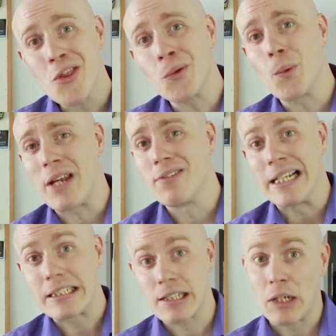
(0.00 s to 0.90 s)
other
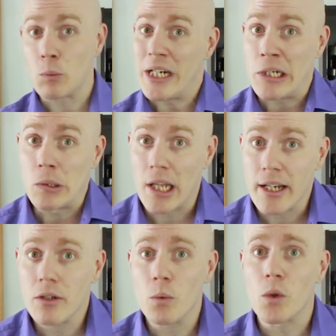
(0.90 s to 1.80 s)
wavelengths like
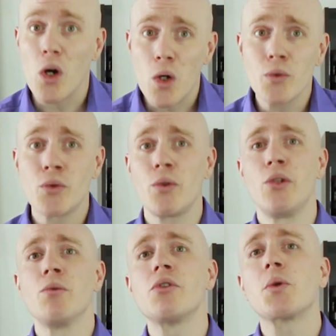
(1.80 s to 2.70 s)
radiolite were also
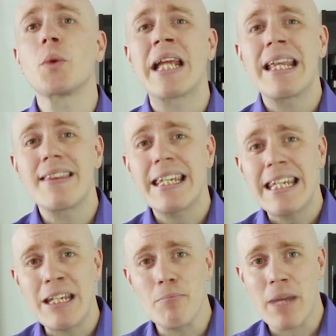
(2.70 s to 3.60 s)
used to create the
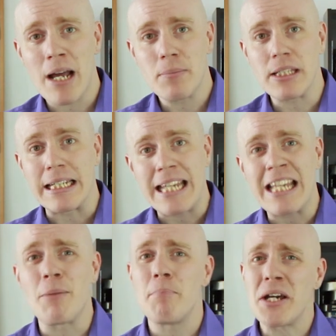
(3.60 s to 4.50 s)
heat maps and
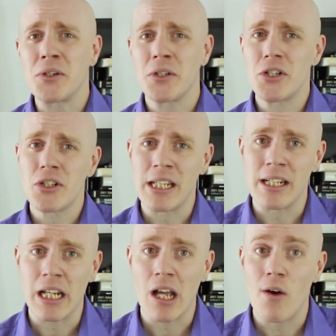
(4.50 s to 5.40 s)
gain a better
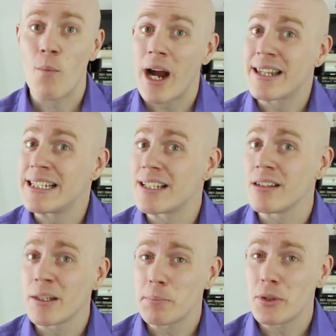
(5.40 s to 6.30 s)
understanding of why these
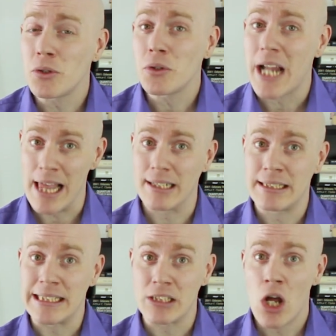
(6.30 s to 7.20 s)
elliptical
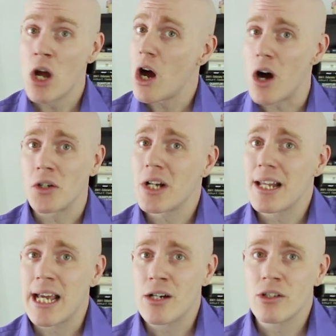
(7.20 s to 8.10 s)
galaxies aren't
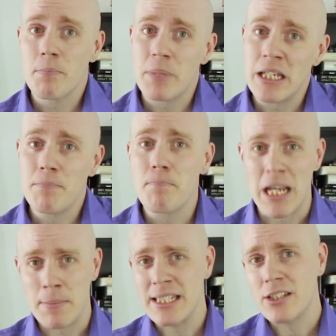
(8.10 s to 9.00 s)
allowed to be
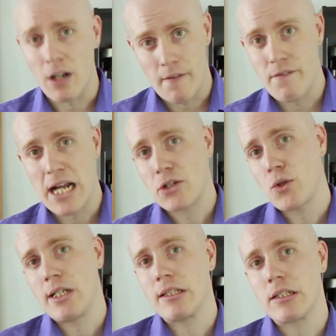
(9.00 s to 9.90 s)
baby star
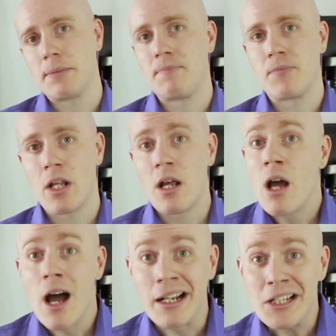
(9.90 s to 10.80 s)
factories.
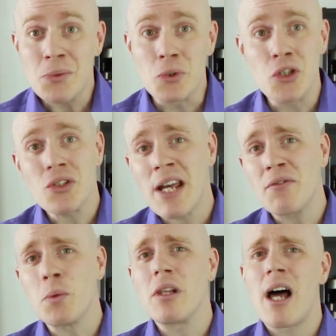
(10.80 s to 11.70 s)
I guess we'll just
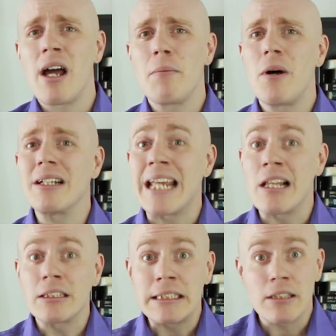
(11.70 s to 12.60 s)
have to rely upon
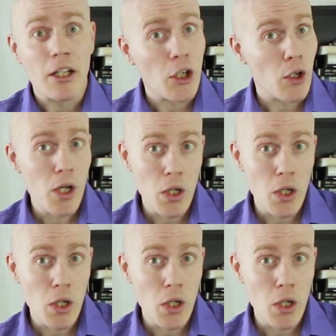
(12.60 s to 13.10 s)
galaxies like our